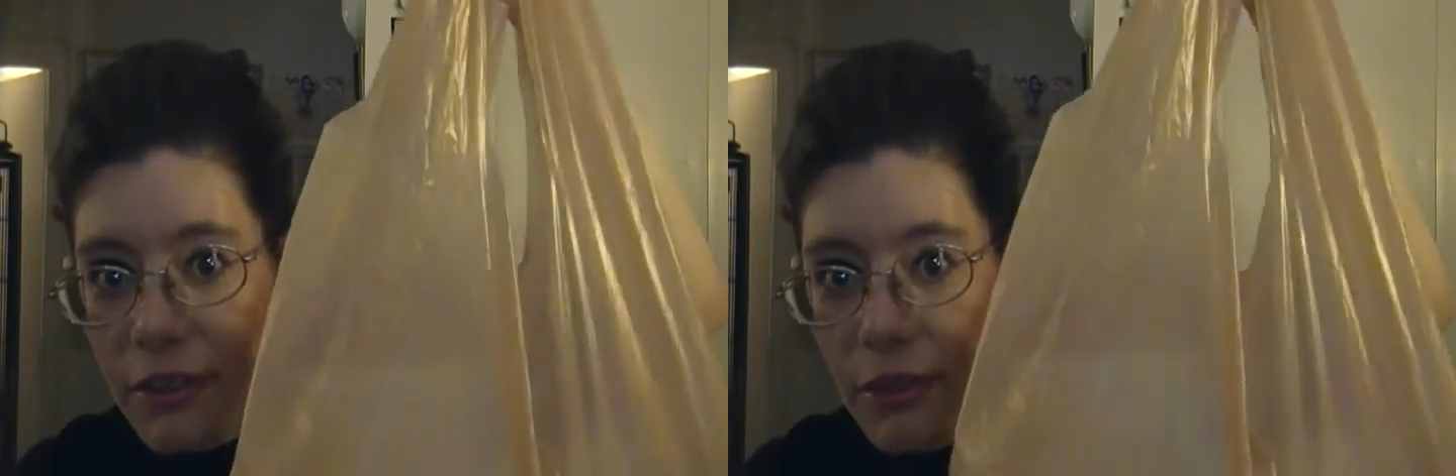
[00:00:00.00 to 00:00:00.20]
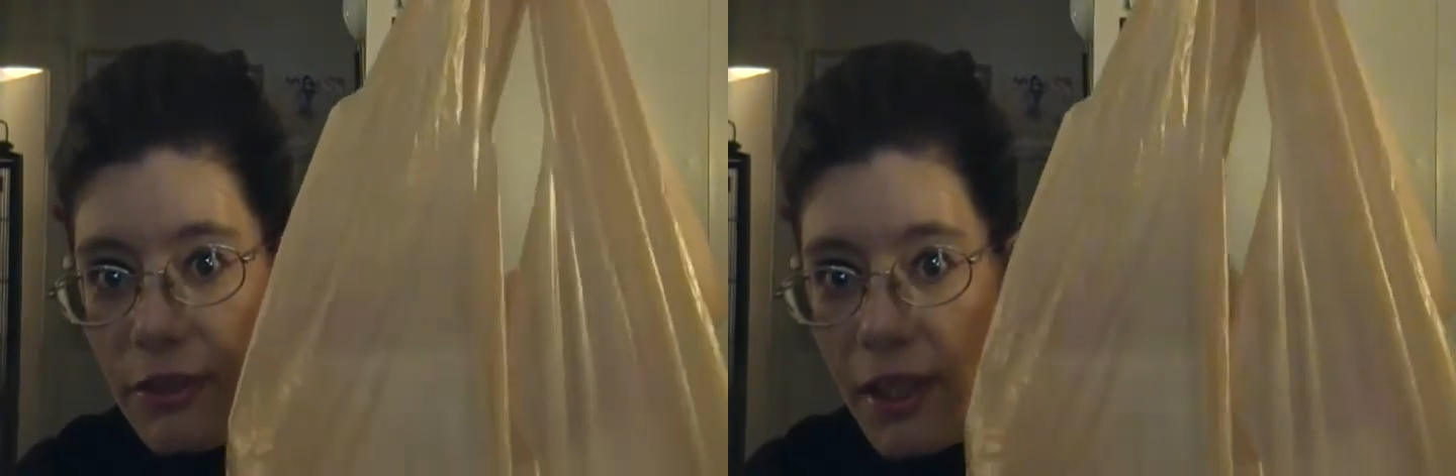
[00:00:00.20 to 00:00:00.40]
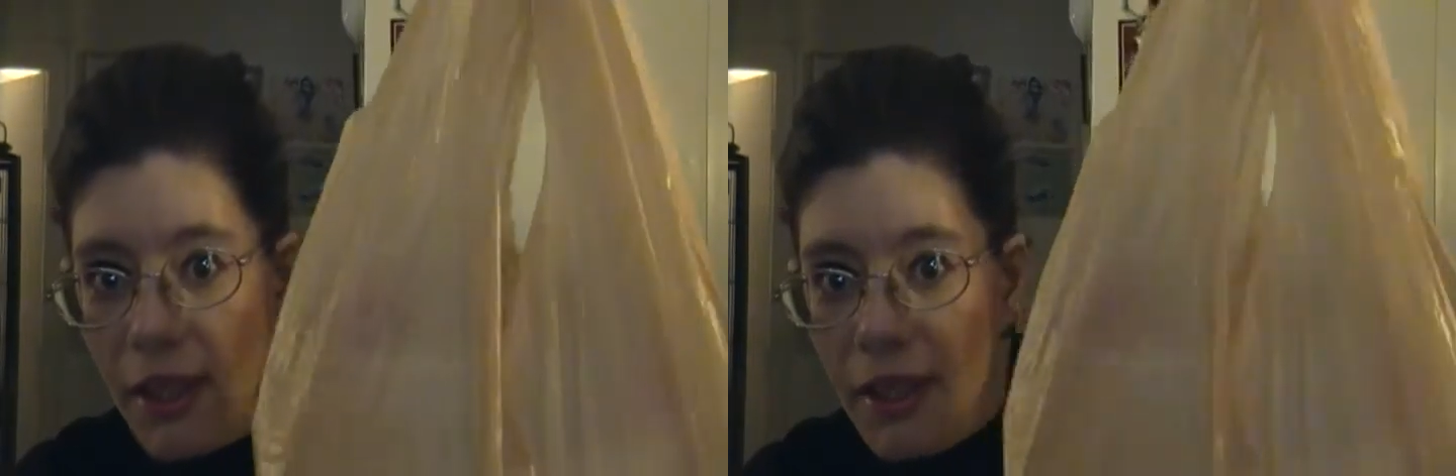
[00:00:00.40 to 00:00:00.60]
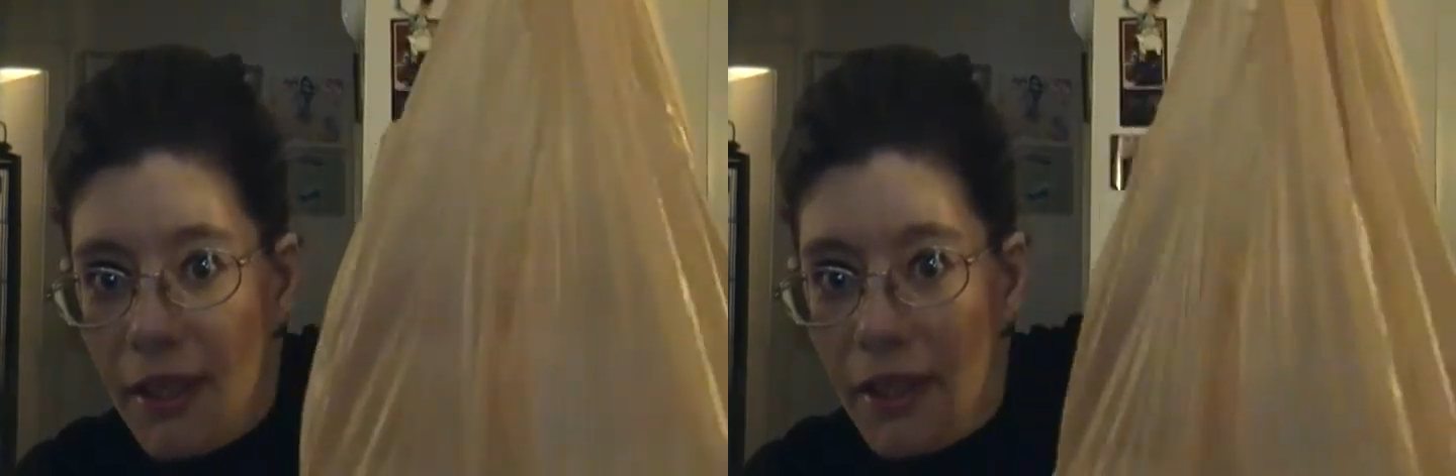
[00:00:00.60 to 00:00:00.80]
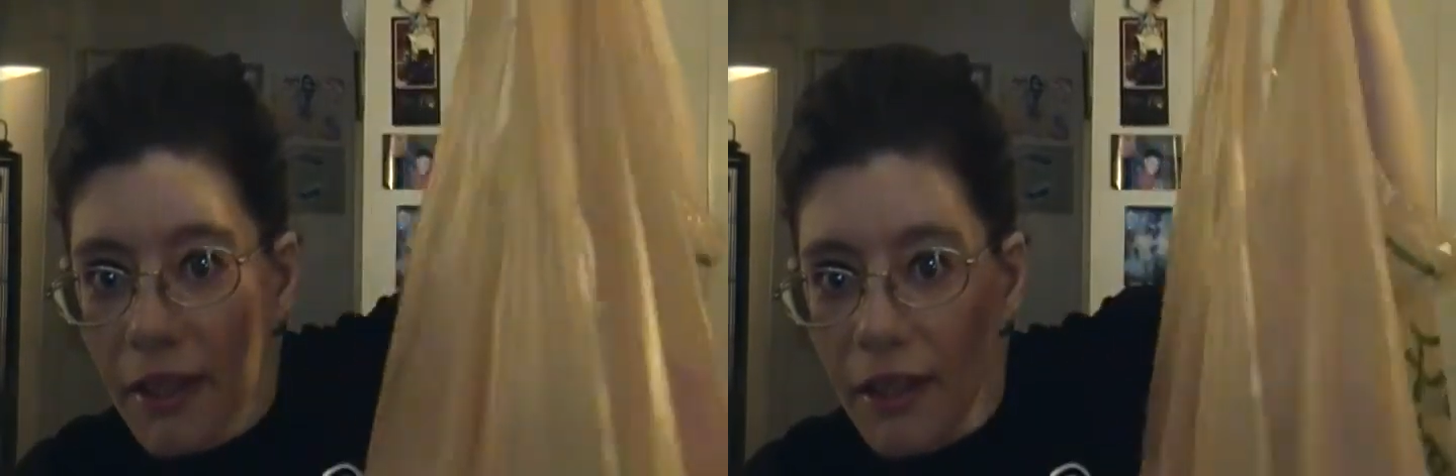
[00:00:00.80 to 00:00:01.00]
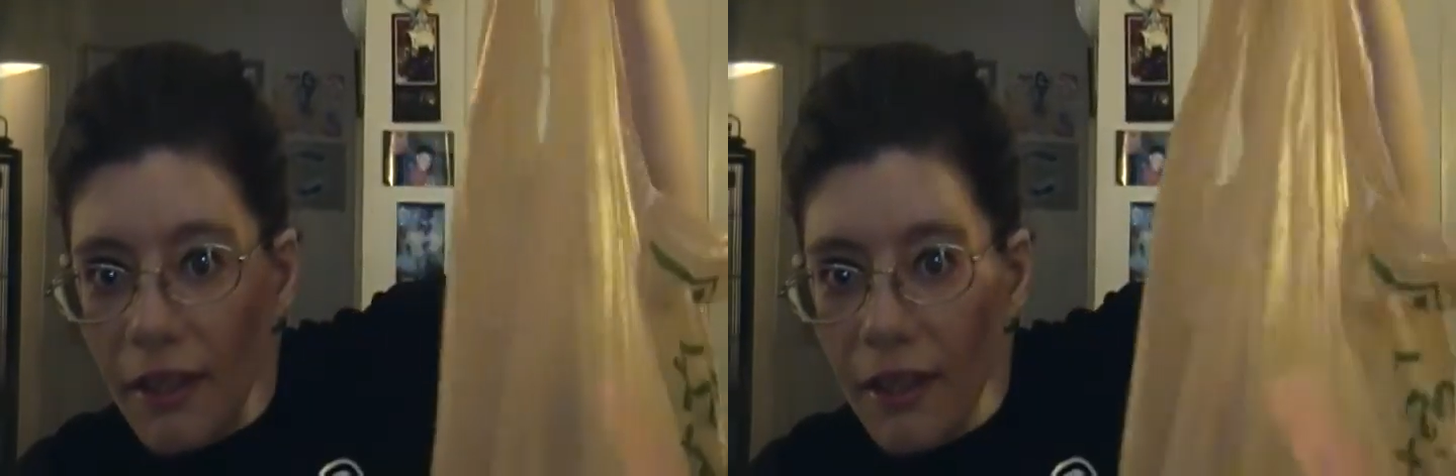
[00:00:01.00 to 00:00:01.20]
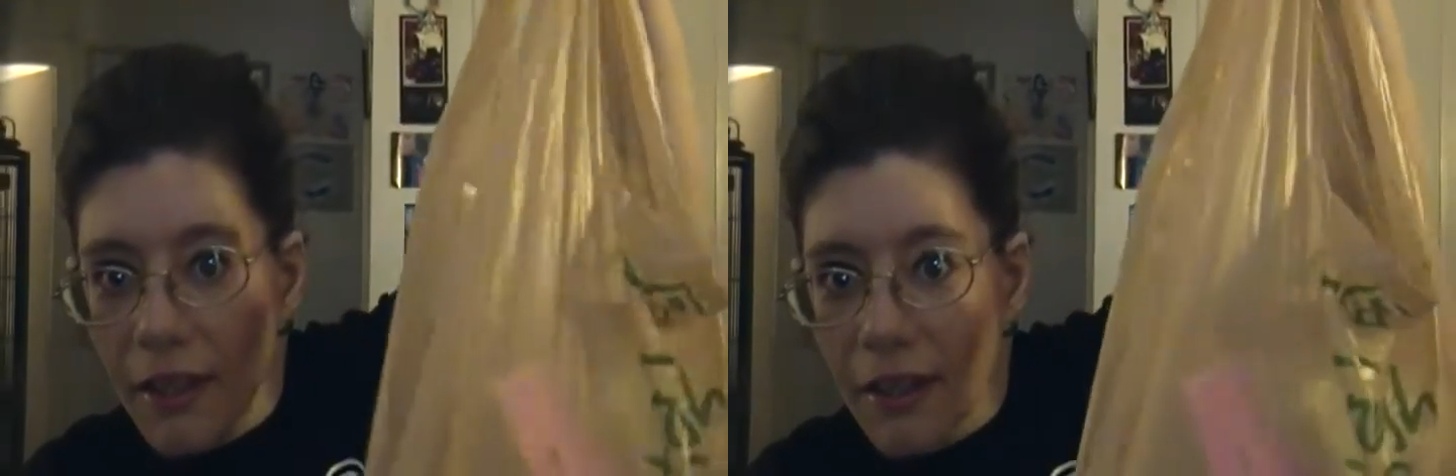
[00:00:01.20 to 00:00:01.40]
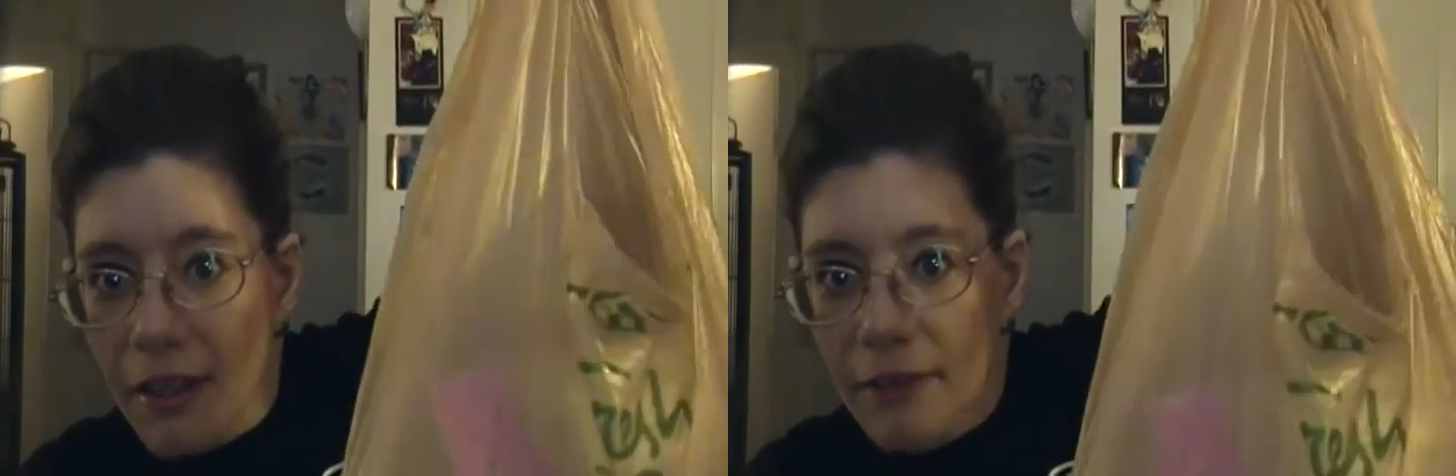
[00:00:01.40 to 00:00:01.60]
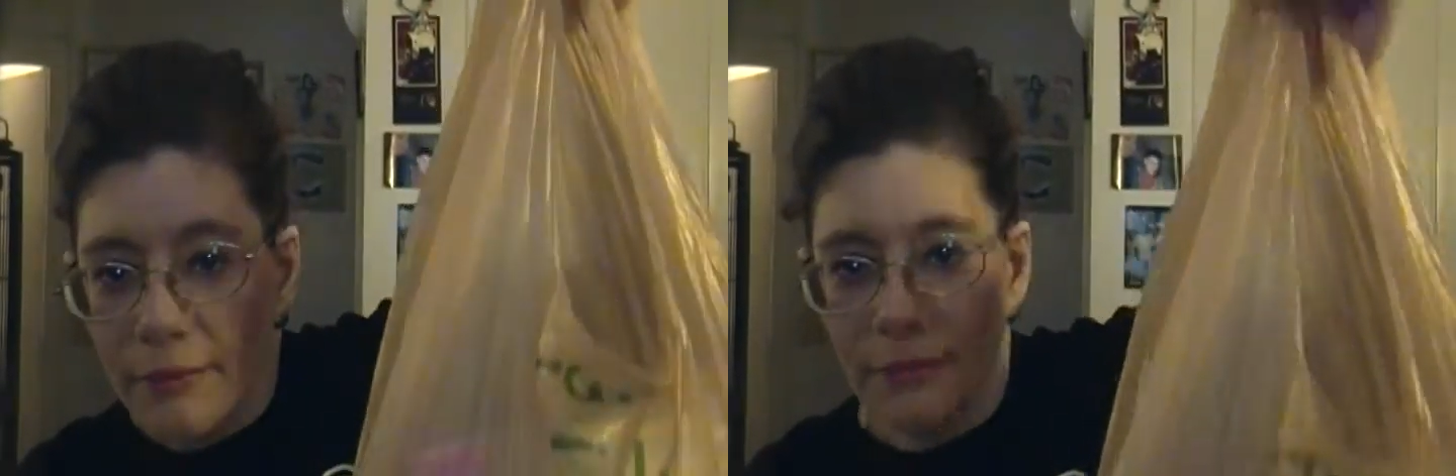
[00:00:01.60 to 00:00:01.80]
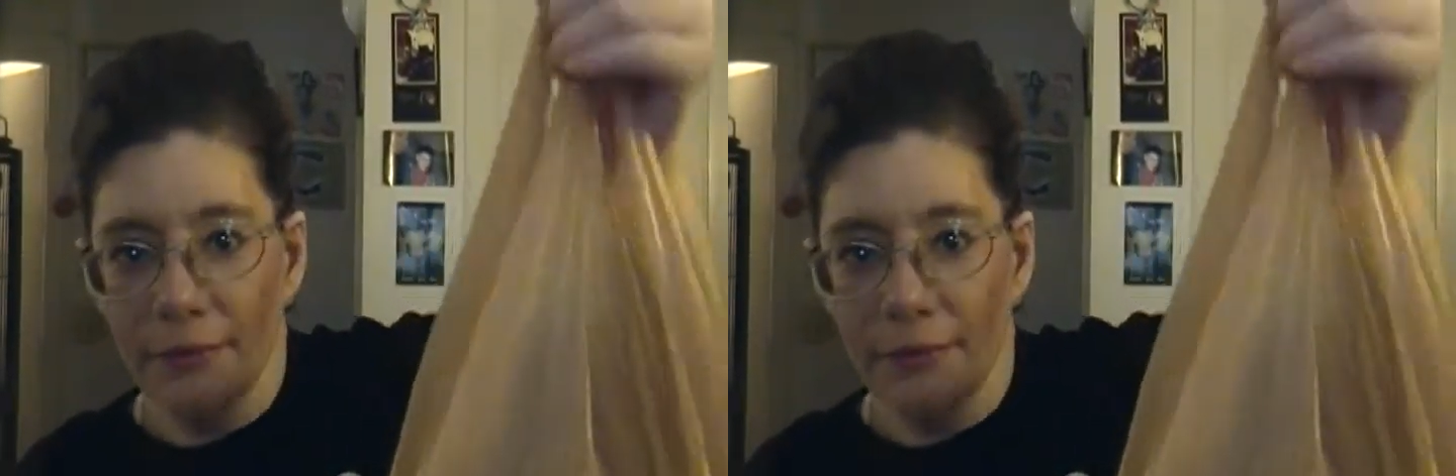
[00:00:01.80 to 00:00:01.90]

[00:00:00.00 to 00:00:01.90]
today.